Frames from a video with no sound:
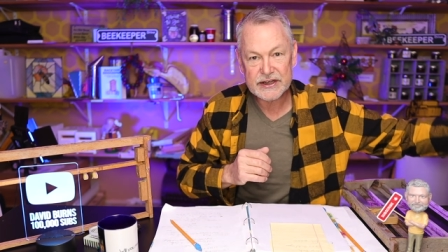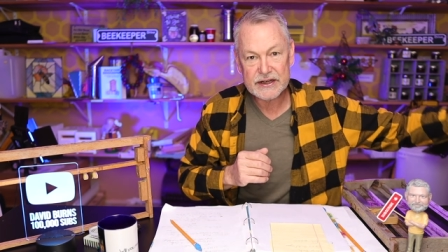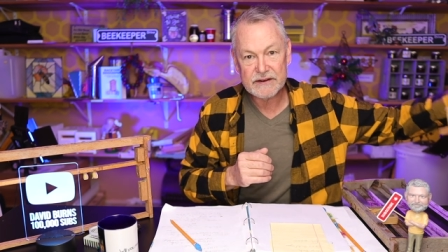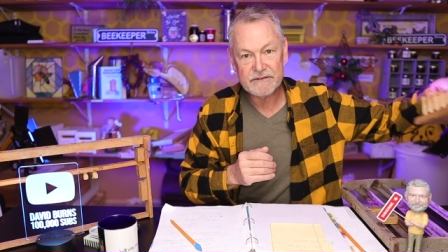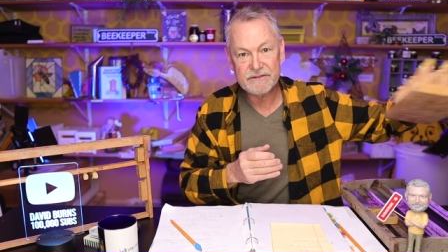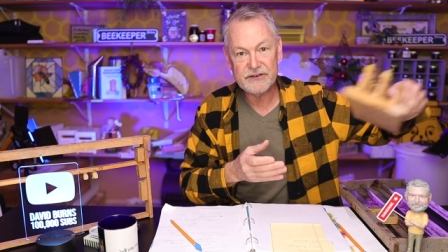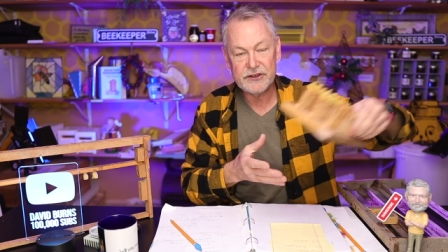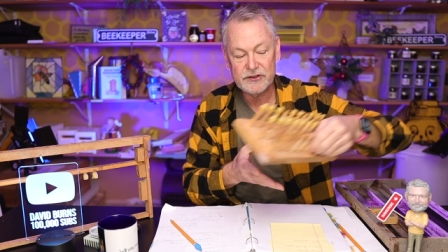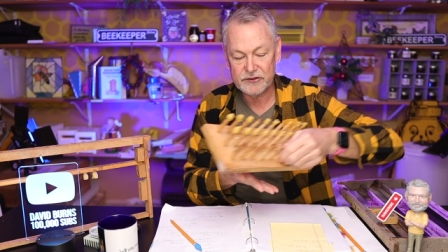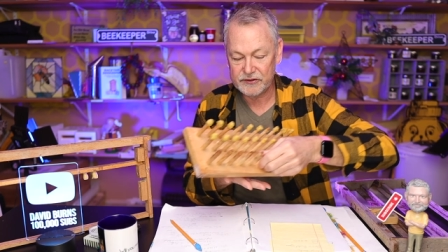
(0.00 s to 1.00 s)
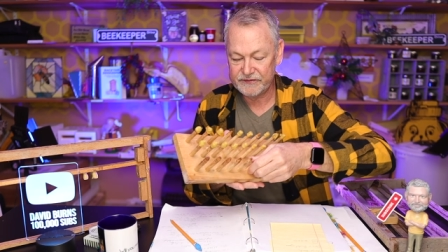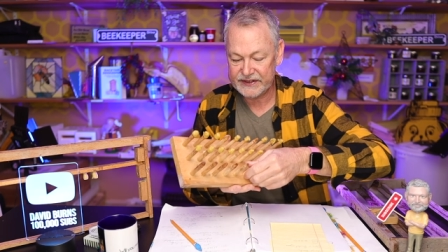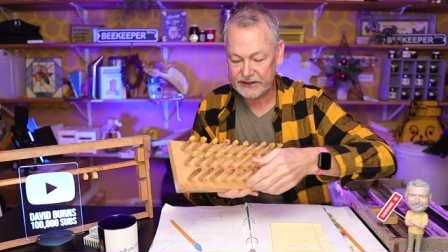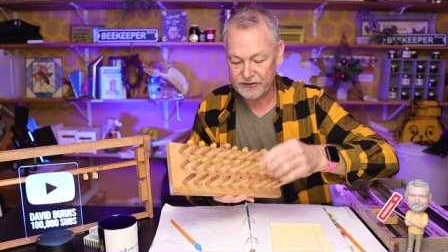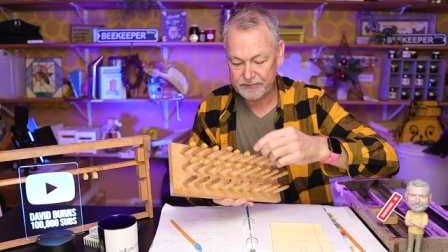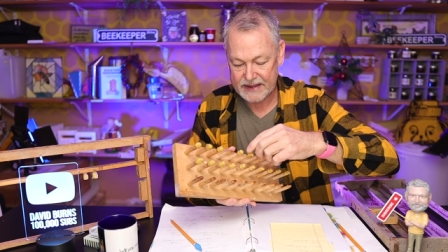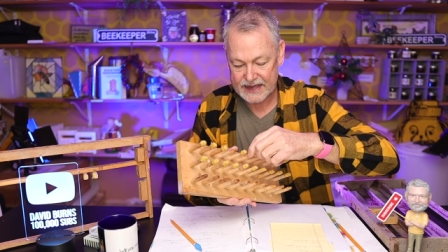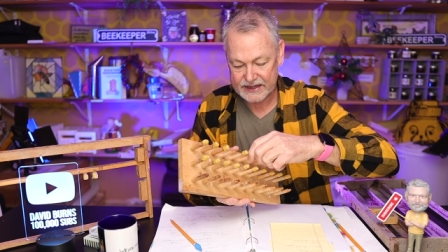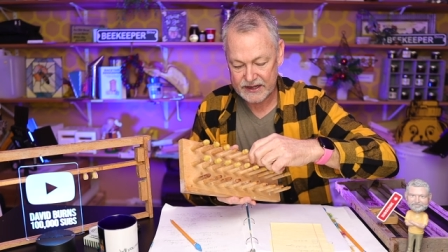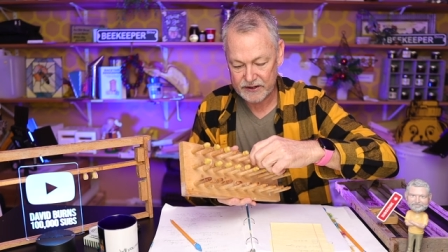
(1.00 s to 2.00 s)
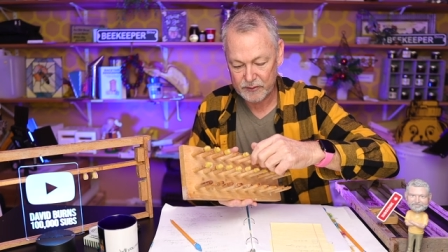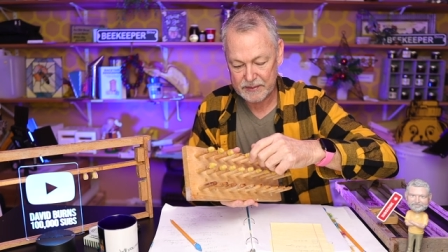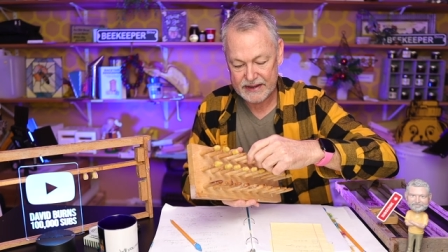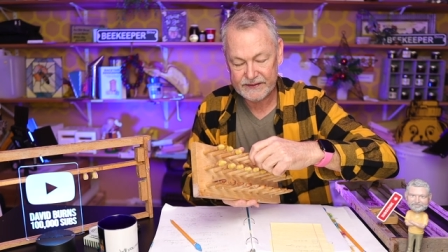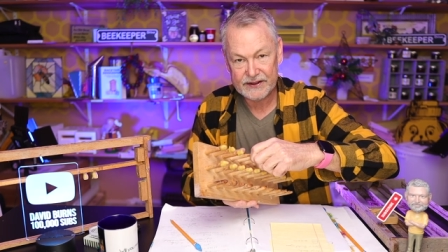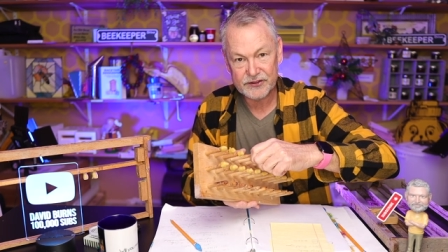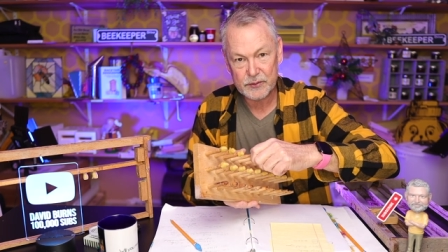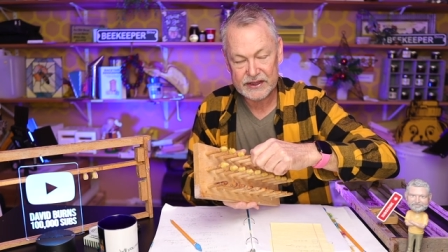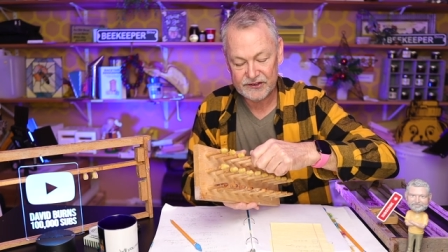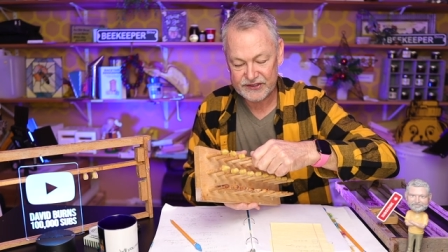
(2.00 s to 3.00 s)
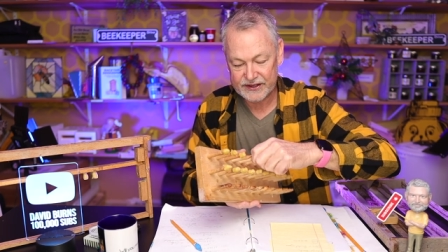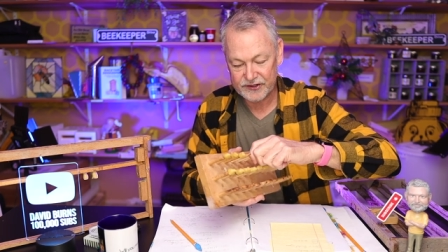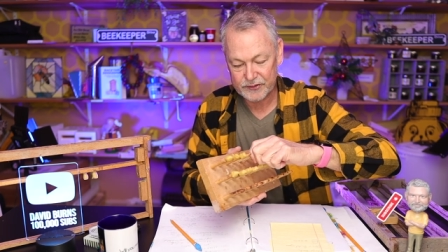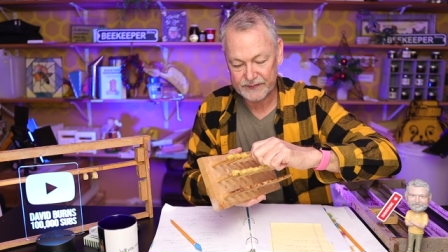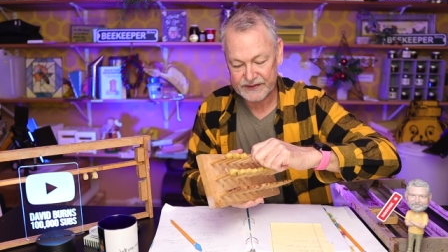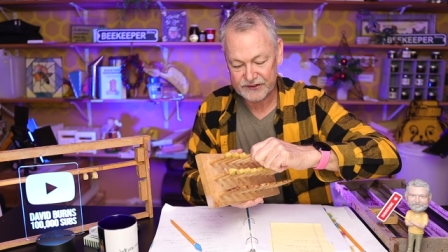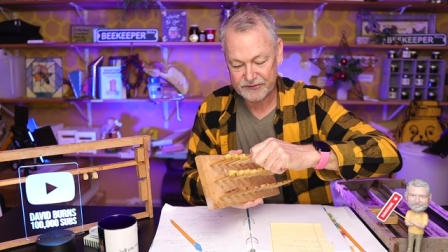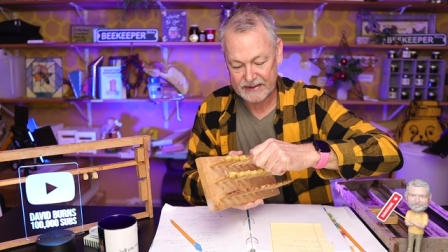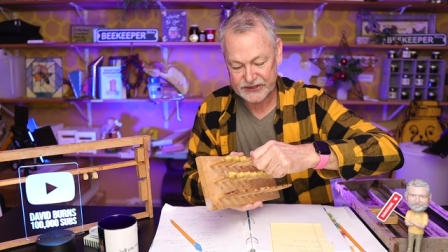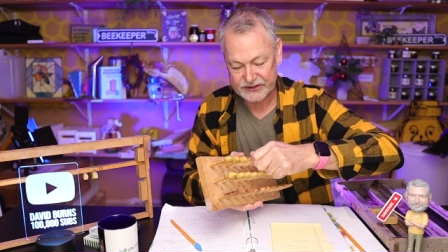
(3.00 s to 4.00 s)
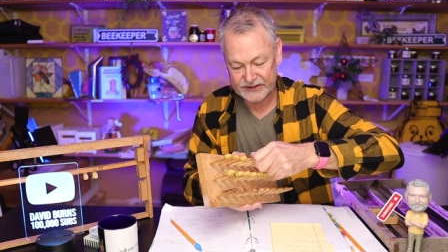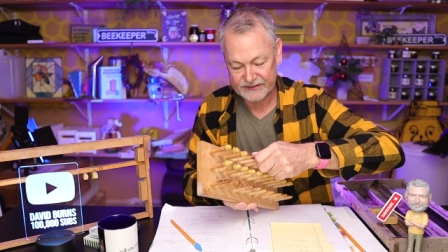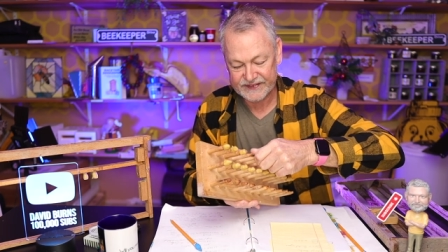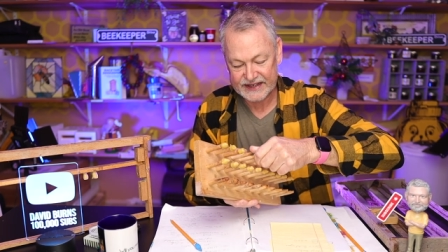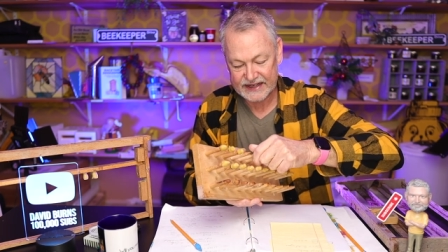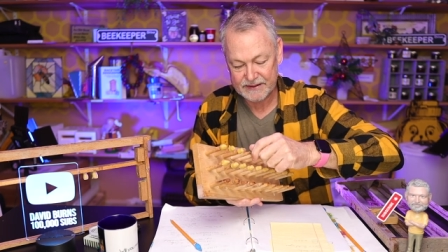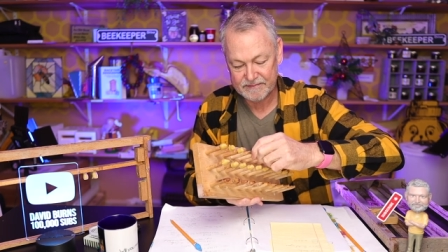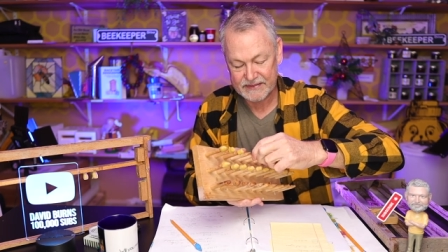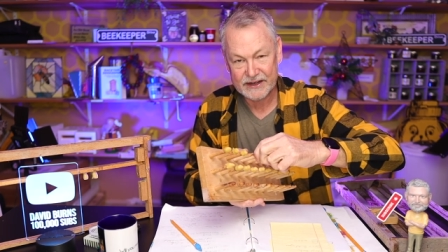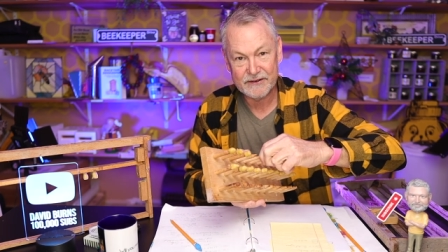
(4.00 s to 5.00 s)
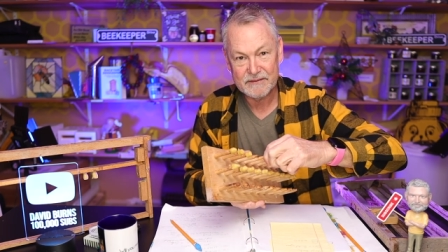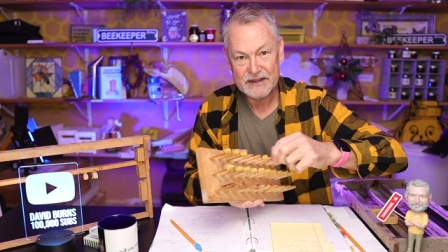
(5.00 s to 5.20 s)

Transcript: a few videos back how we made these queen cells with this special little thing I my